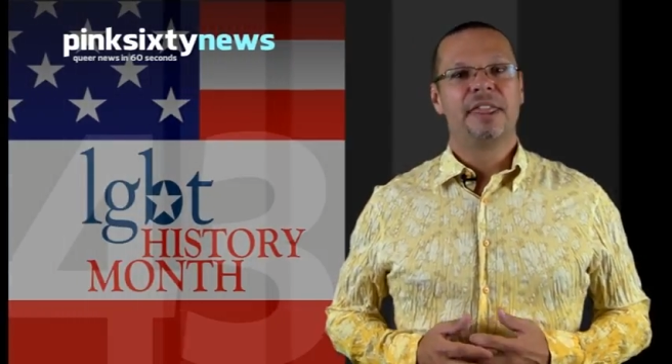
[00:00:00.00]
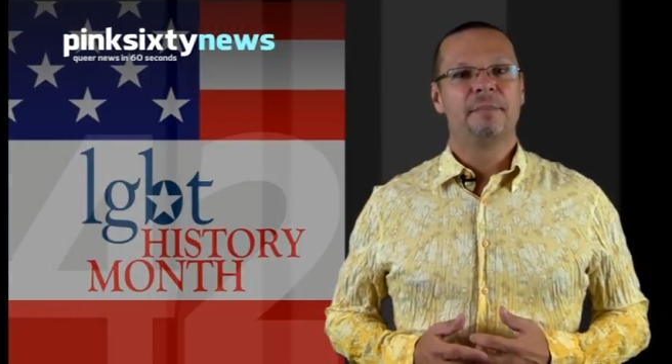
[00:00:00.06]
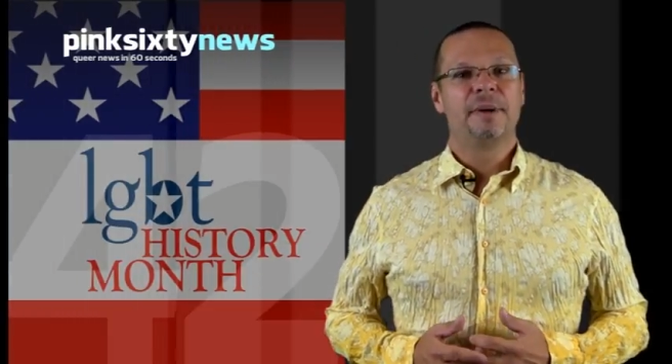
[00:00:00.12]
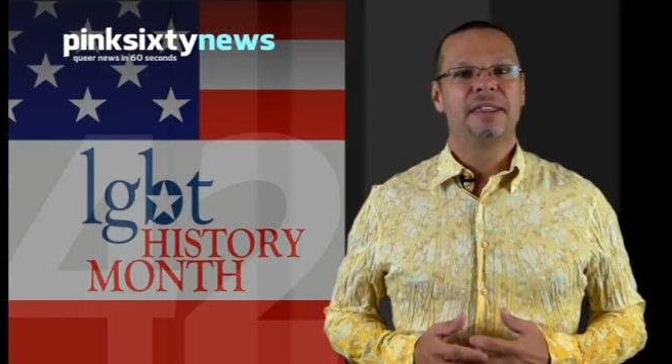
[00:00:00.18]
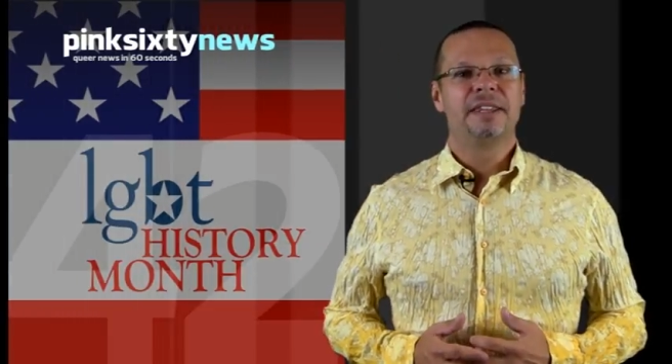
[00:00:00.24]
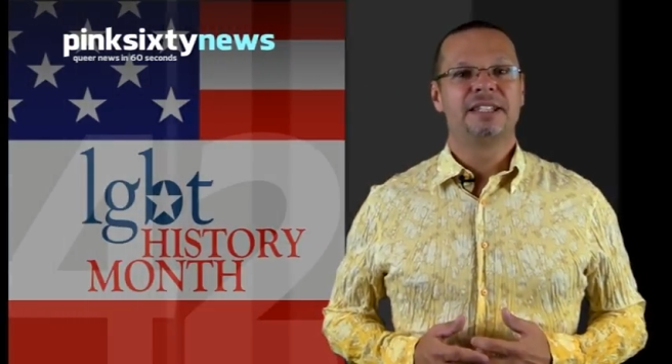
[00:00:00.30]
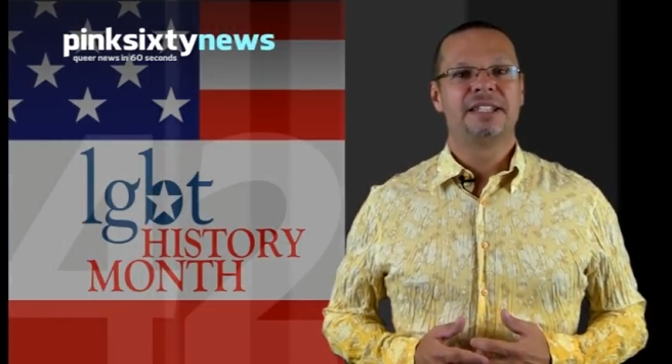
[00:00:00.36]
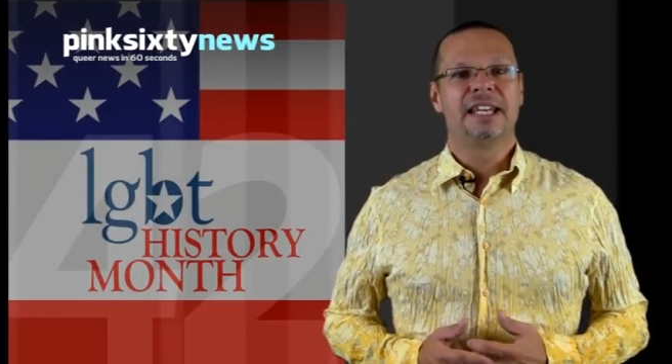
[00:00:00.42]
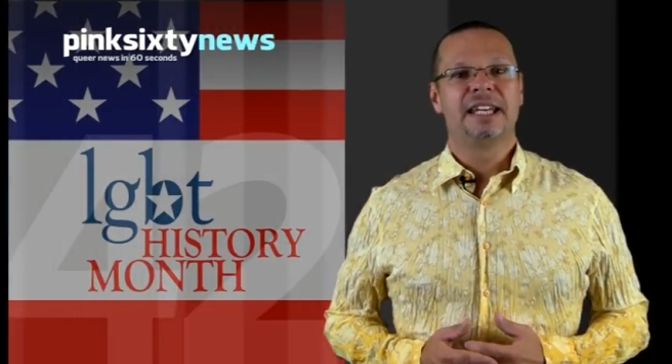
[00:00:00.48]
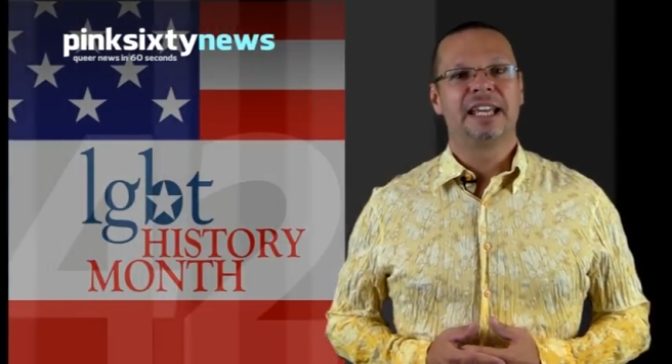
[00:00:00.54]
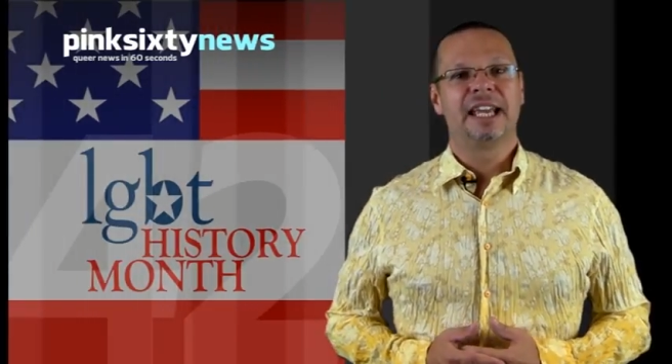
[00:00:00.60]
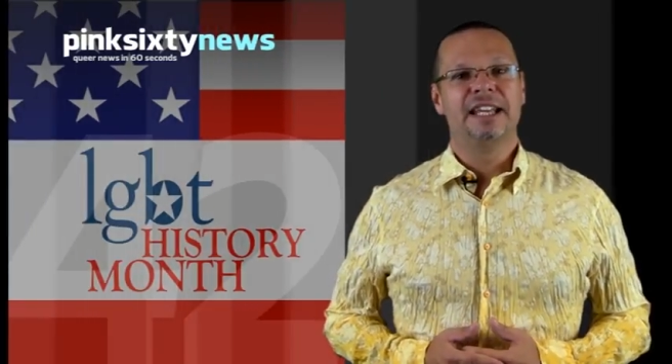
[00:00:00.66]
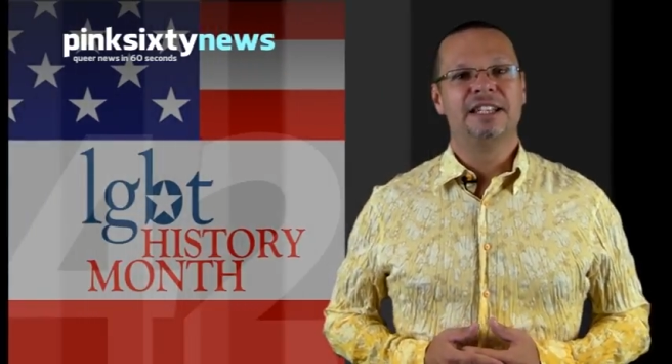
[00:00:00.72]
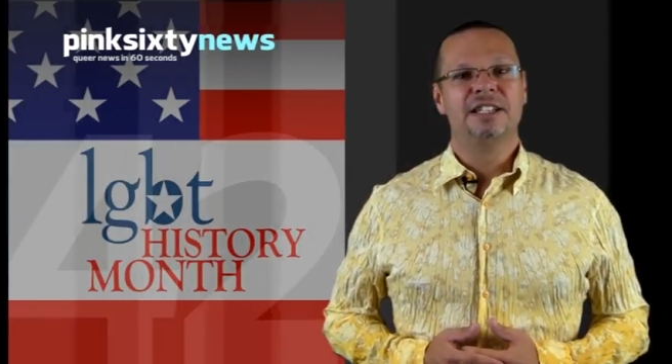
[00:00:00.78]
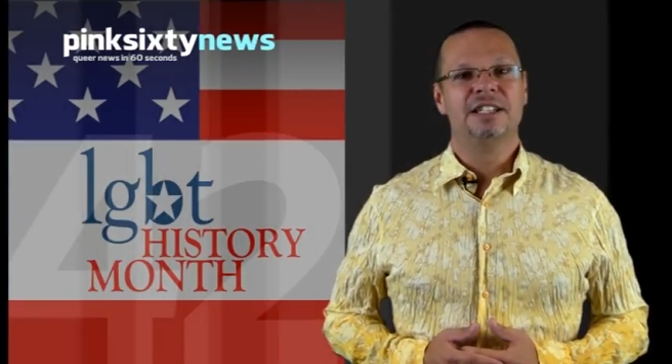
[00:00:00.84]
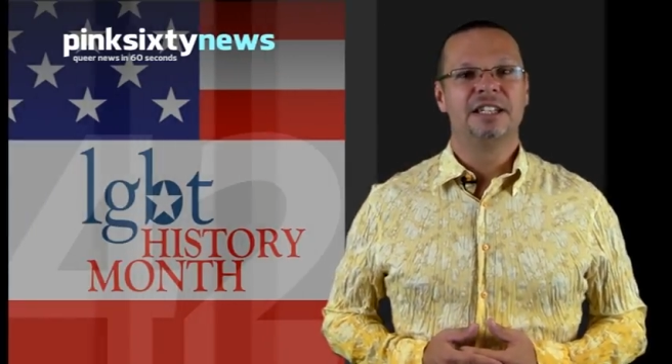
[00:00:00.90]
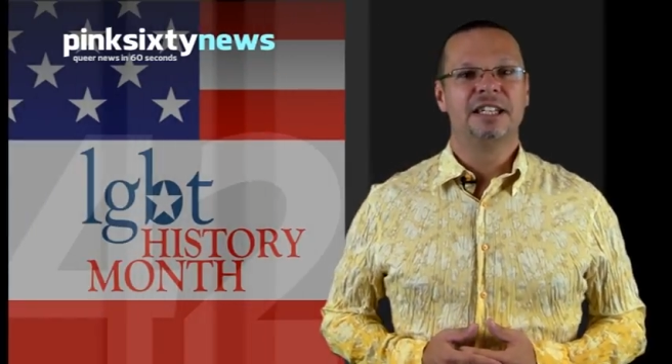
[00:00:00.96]
The month is
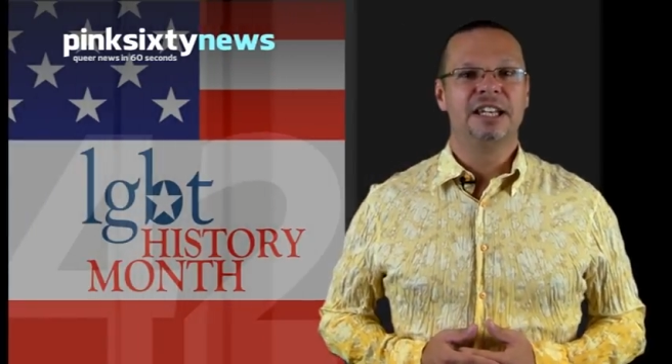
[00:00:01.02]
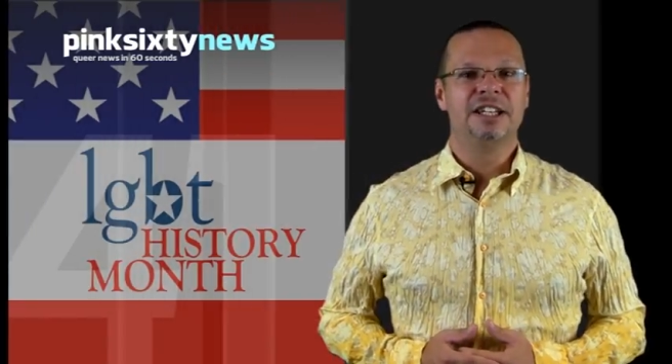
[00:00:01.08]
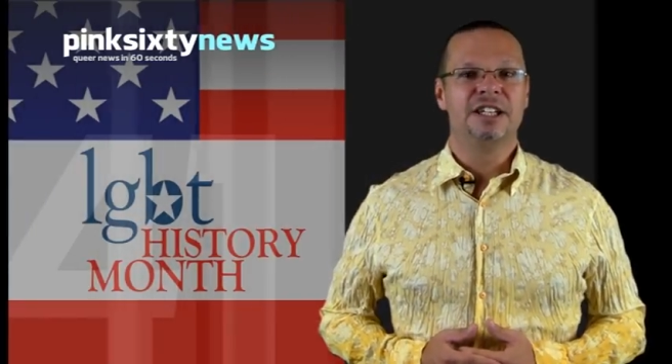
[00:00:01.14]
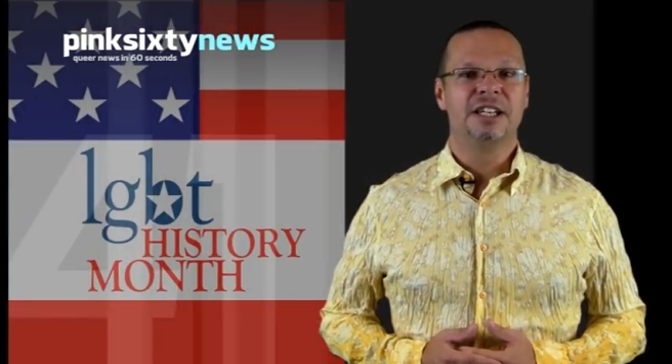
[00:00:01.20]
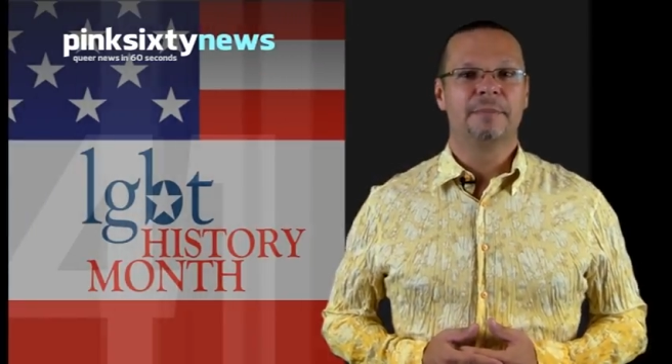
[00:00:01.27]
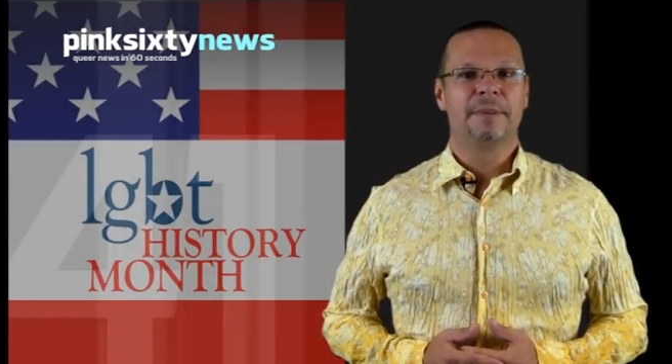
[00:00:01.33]
dedicated to teaching